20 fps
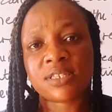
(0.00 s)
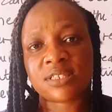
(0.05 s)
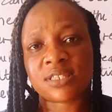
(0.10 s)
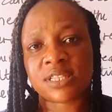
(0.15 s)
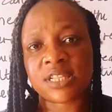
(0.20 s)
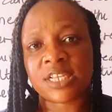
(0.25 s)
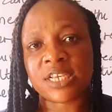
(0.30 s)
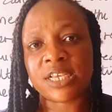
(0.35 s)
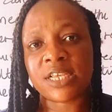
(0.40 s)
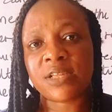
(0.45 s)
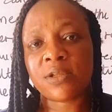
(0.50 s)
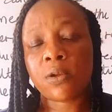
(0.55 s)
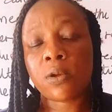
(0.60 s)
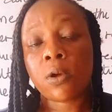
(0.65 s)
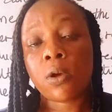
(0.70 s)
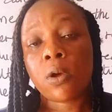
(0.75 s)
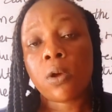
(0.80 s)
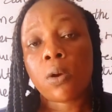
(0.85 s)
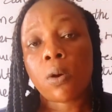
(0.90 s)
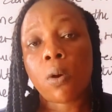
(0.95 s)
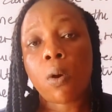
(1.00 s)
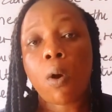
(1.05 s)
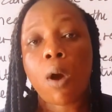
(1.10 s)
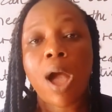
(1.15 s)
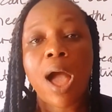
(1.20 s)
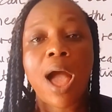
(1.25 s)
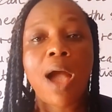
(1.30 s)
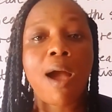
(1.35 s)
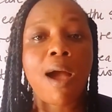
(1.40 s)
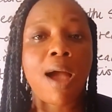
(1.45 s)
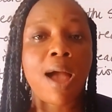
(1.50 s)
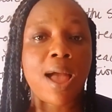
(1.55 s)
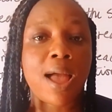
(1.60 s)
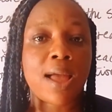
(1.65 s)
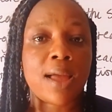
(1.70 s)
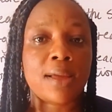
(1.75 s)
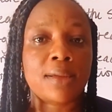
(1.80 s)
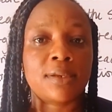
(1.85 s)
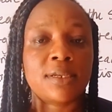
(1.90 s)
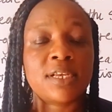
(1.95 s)
easily or how
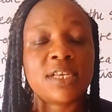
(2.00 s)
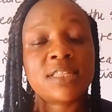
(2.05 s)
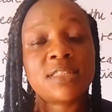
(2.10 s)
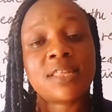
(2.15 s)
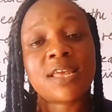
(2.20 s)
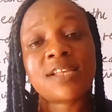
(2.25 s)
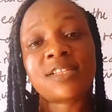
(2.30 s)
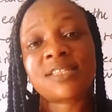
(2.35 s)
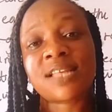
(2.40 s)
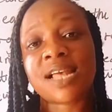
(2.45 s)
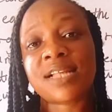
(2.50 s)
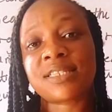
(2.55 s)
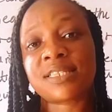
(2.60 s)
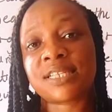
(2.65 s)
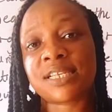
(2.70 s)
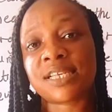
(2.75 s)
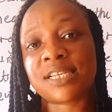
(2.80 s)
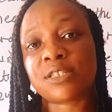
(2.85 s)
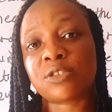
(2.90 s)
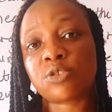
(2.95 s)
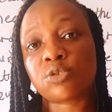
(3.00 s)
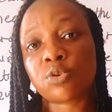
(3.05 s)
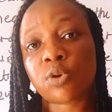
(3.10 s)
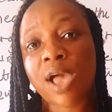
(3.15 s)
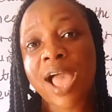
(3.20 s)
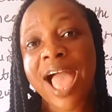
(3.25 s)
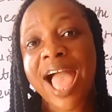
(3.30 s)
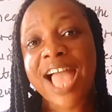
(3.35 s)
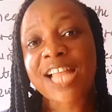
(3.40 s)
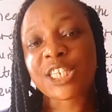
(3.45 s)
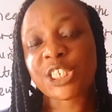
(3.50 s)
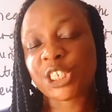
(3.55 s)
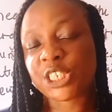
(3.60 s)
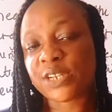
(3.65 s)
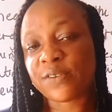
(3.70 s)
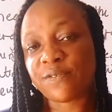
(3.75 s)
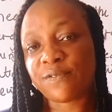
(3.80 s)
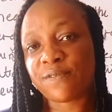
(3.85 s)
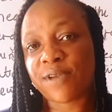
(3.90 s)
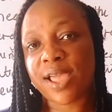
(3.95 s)
hard it takes that thing to catch
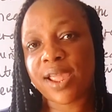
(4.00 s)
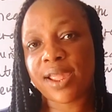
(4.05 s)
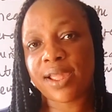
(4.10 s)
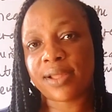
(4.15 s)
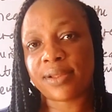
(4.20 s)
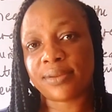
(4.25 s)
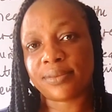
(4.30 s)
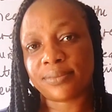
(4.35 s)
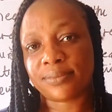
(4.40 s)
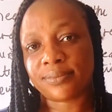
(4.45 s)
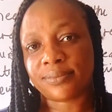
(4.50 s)
fire.